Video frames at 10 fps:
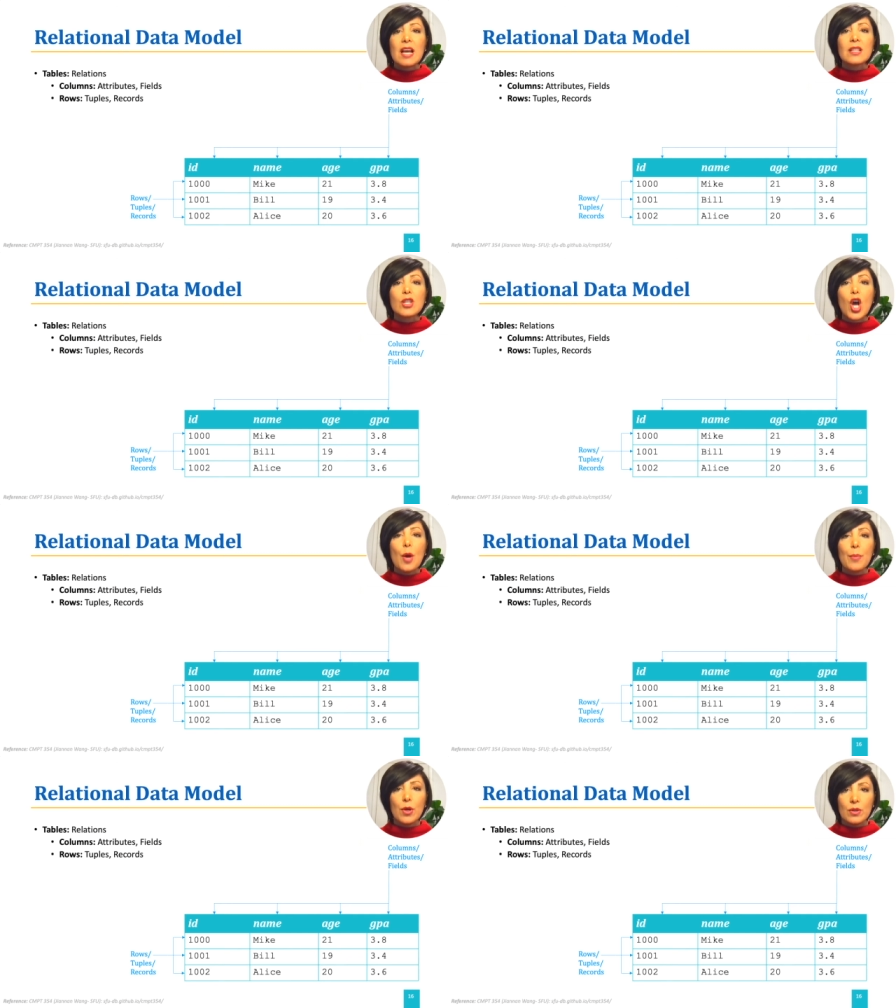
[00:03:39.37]

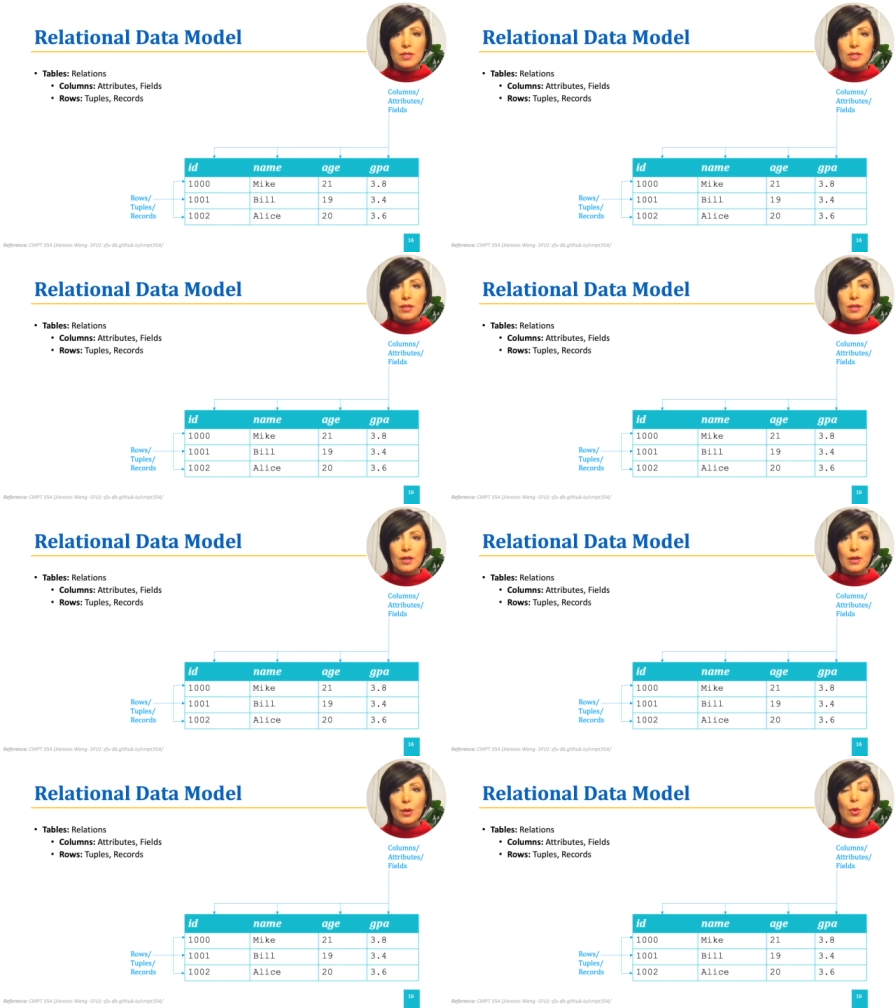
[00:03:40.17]
tuples
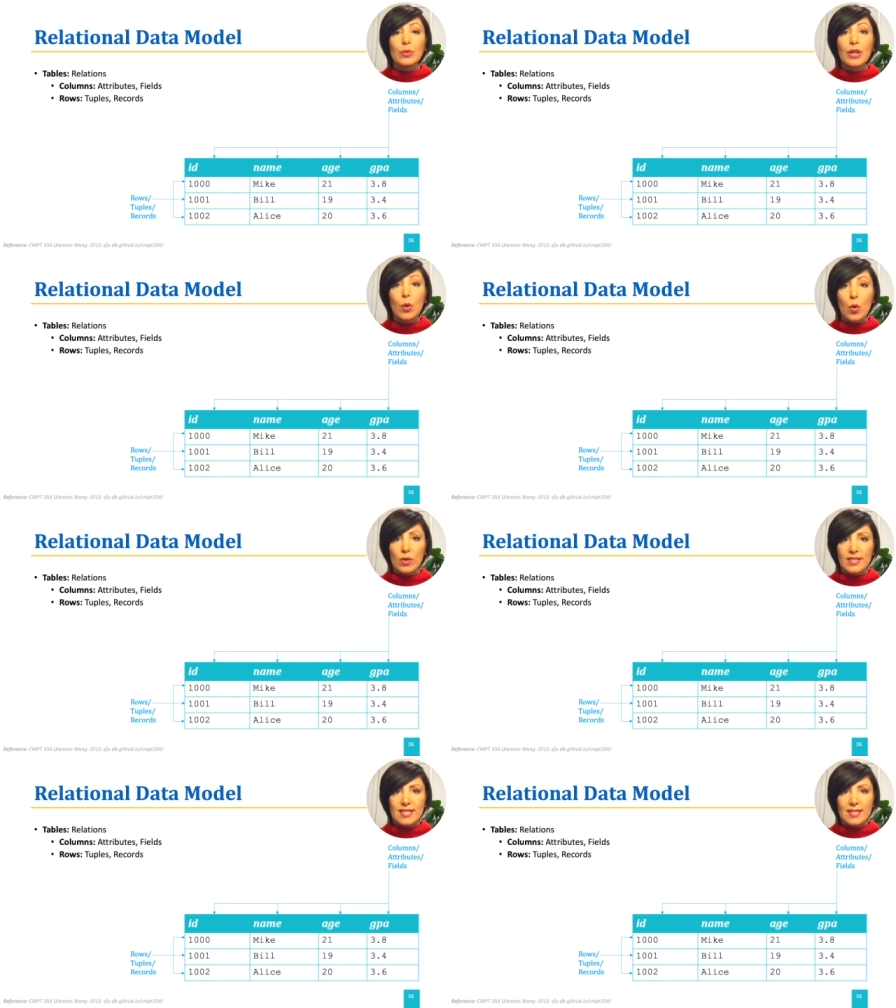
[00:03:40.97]
or
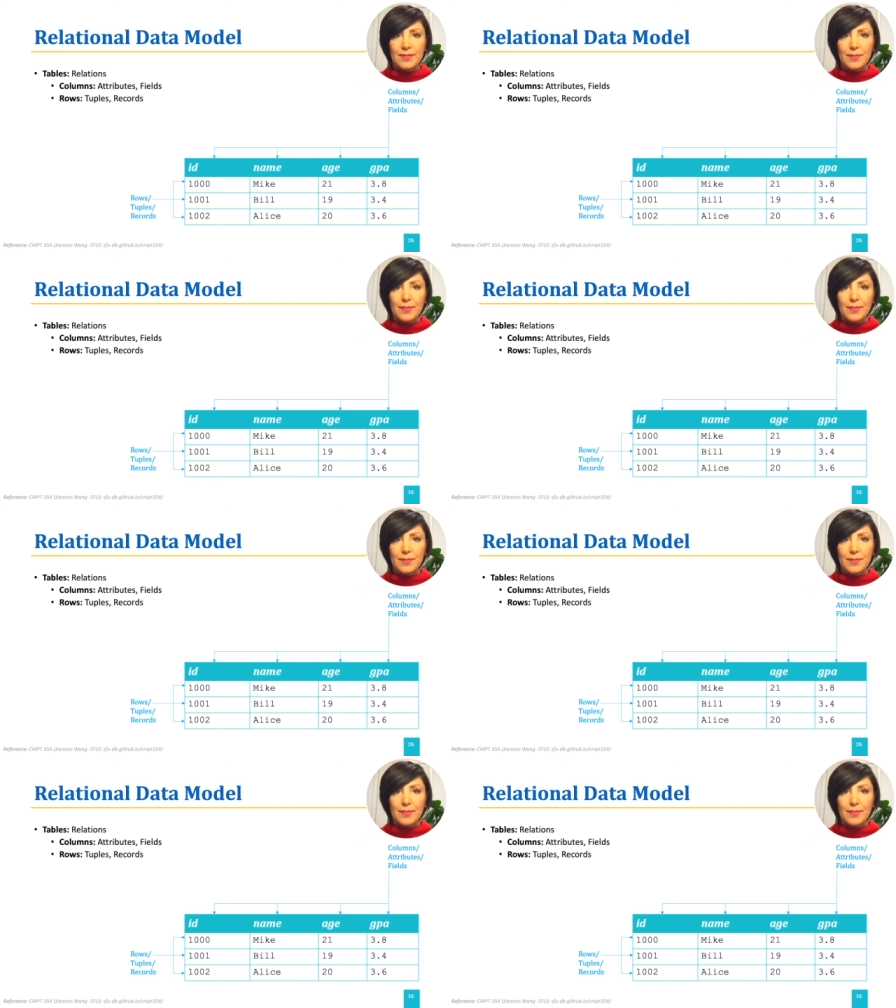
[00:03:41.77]
records.